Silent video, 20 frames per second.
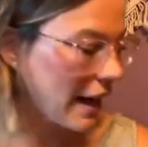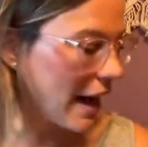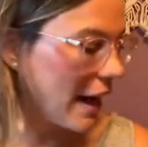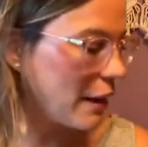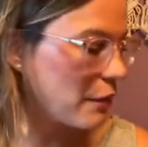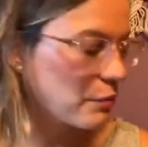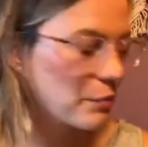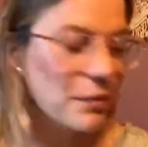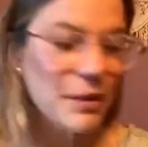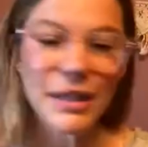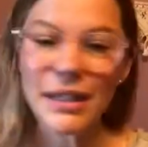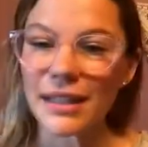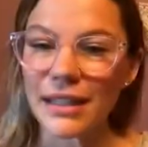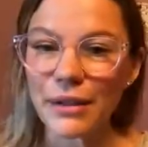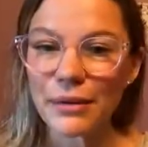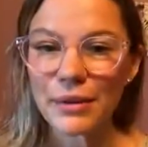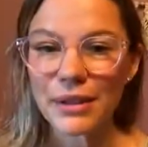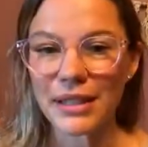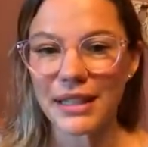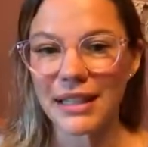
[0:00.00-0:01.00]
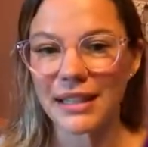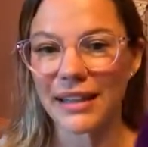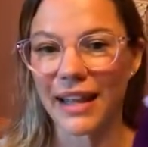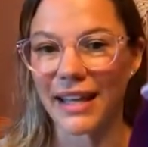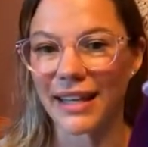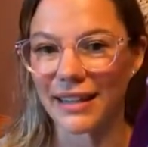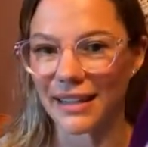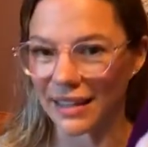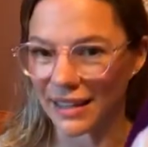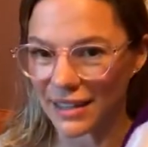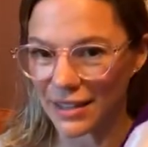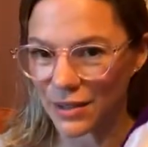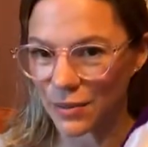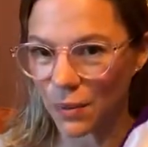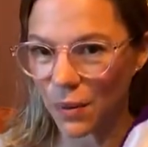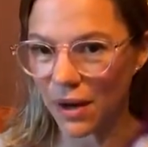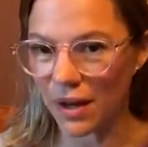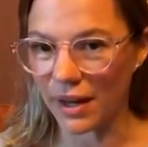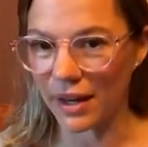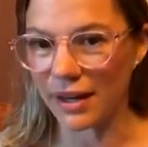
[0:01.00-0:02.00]
I really, really like this
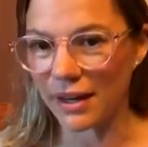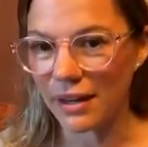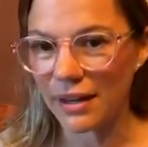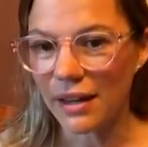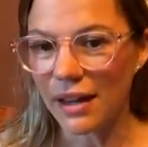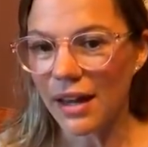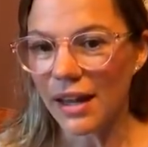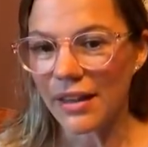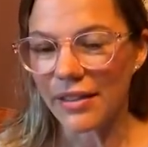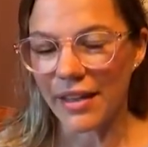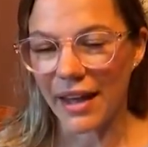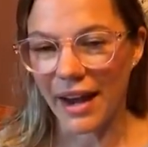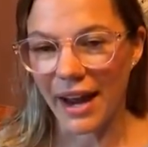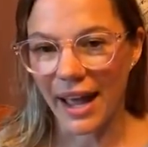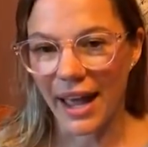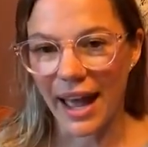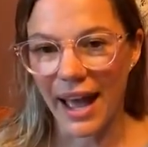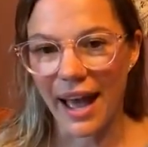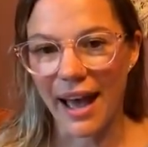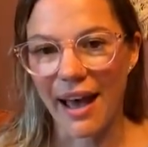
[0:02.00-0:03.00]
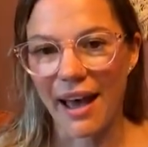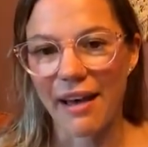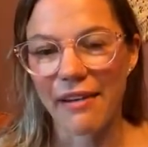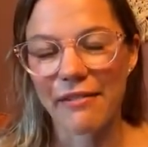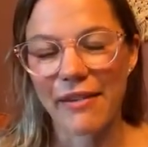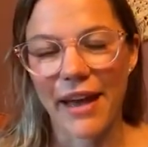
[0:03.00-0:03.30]
one that I have,